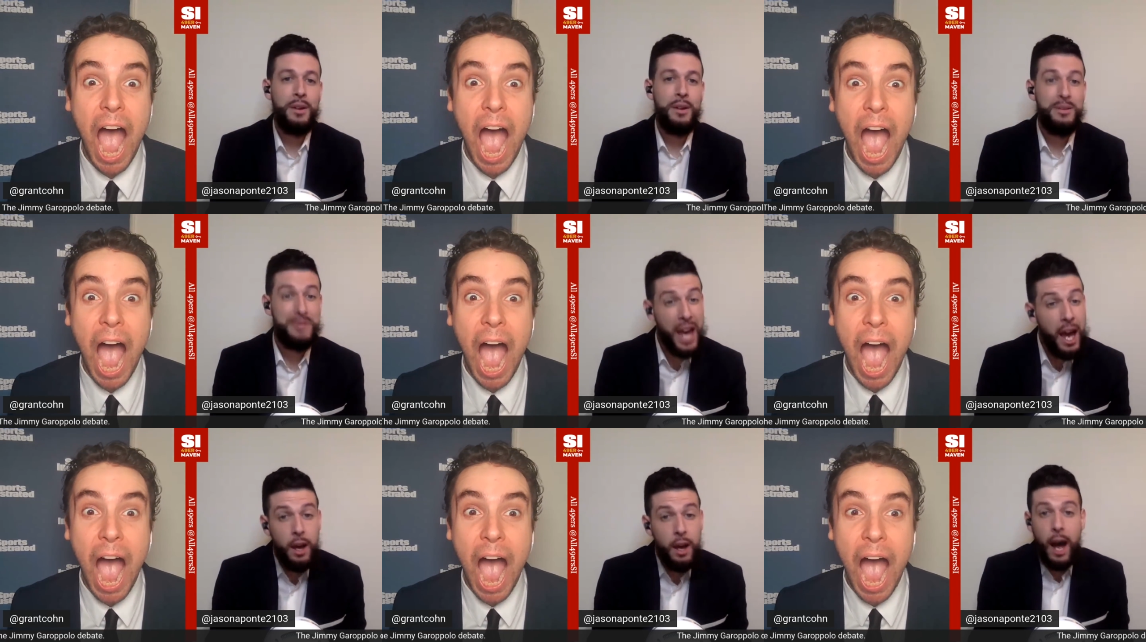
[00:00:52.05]

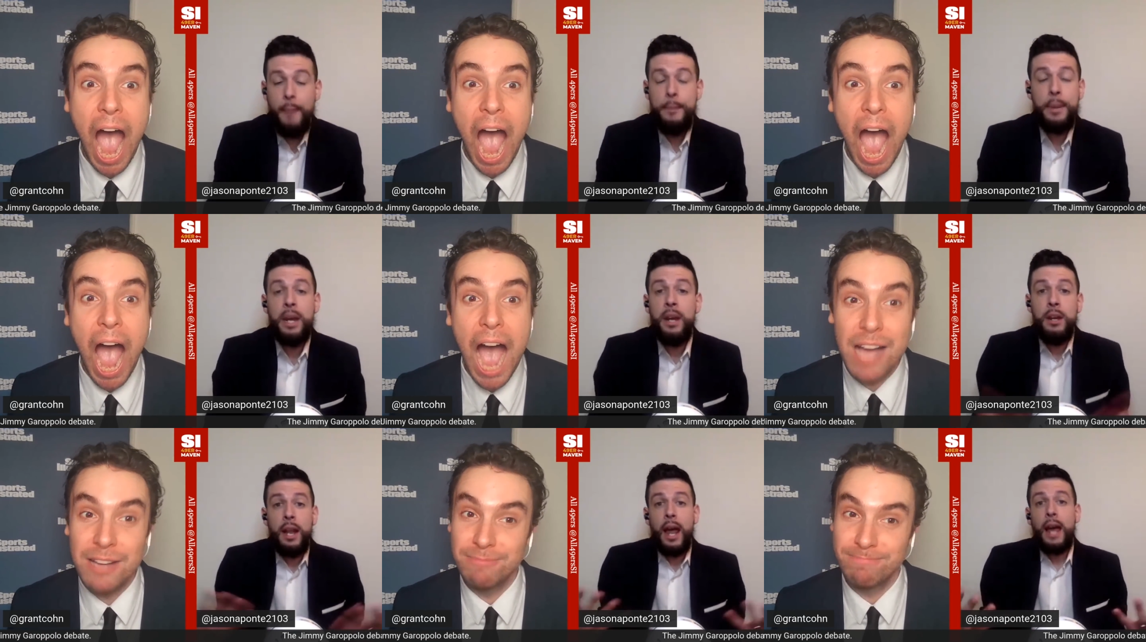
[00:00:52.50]
Speaker 1: Yeah, I
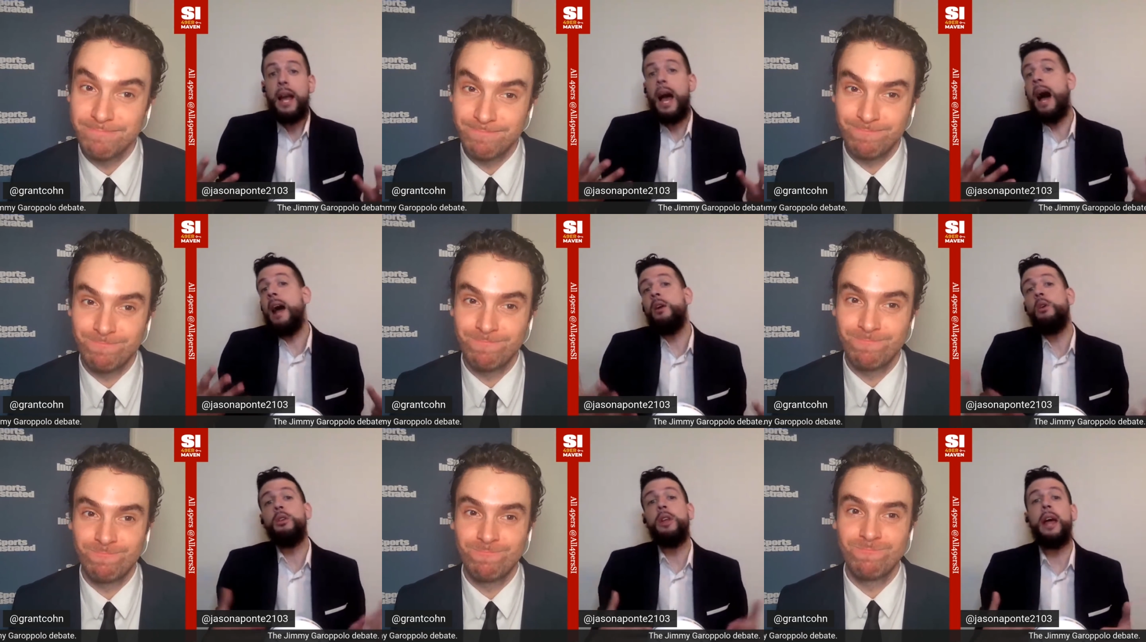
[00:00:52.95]
mean, like,
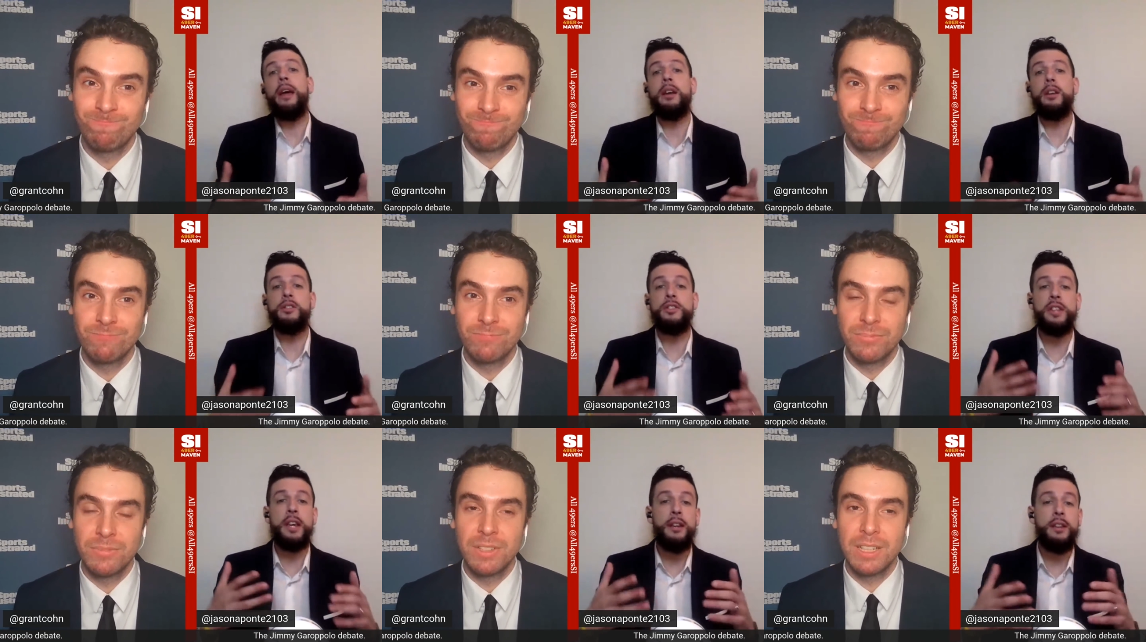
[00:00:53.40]
I don't
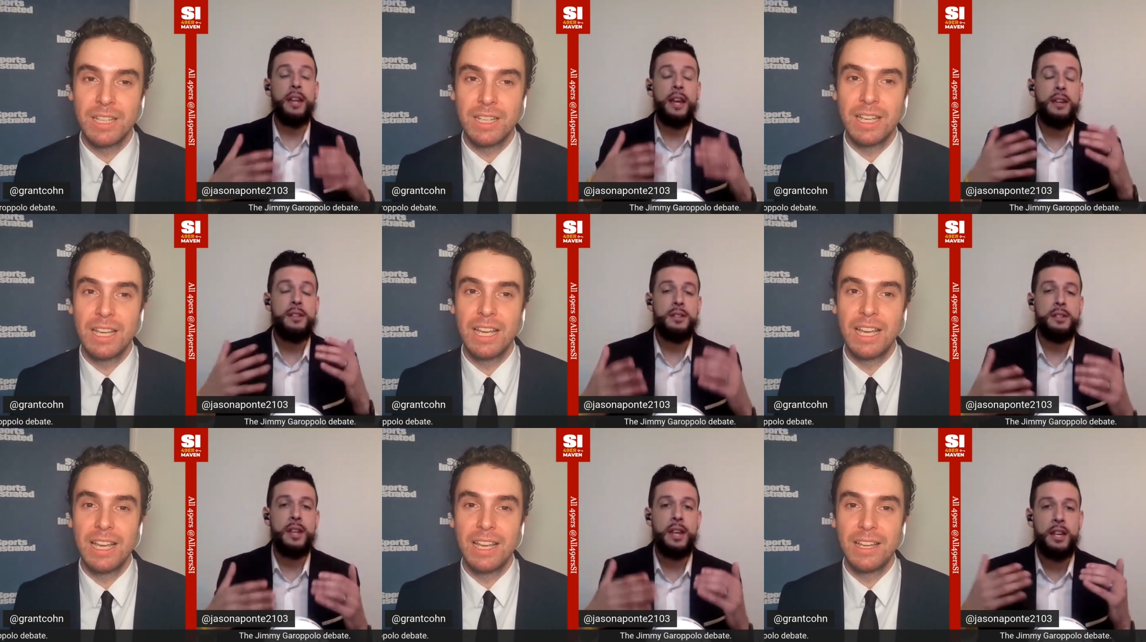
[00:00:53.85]
like see
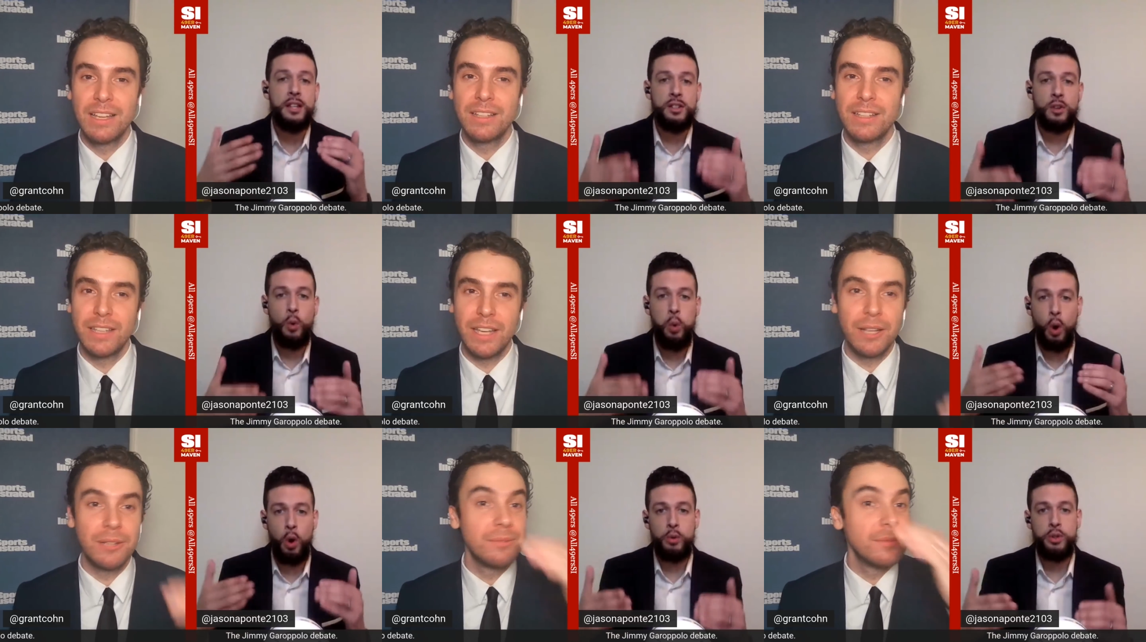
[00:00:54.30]
these these
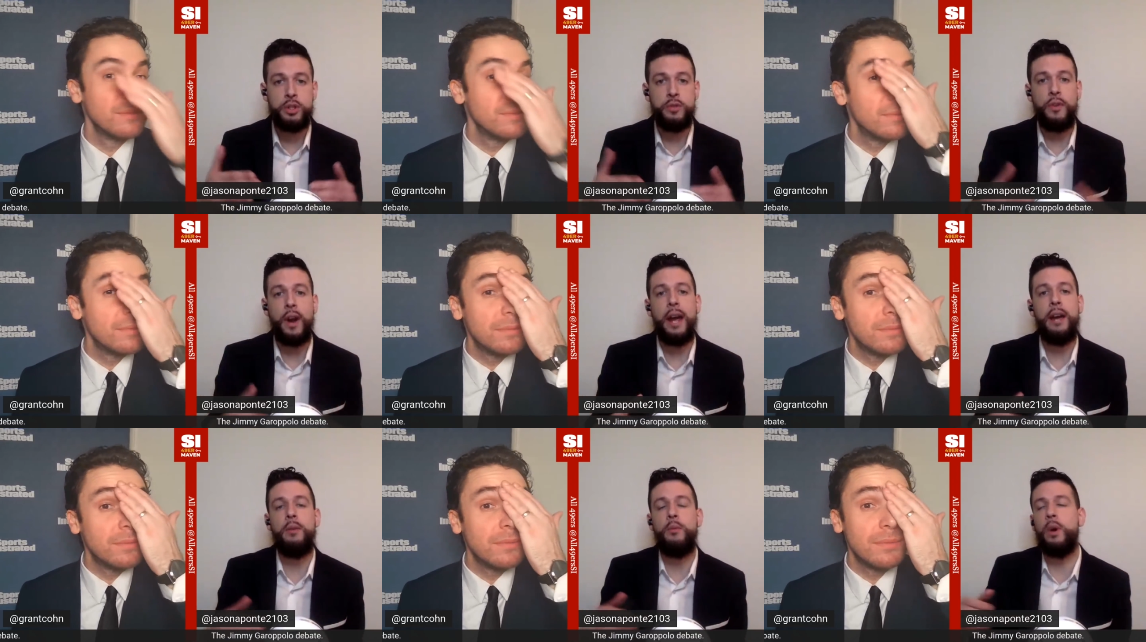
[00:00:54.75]
quotes, right?